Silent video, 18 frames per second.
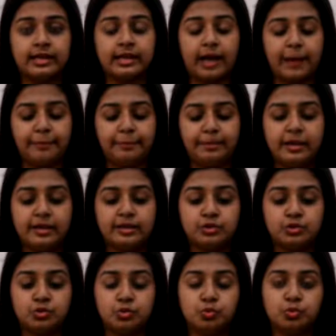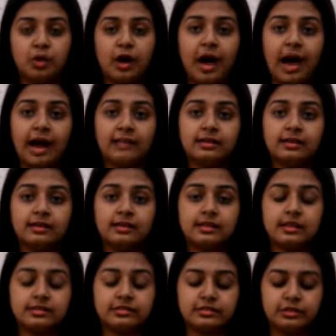compared to
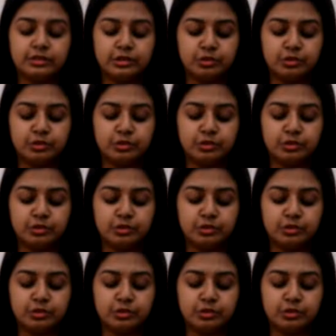other constitutions.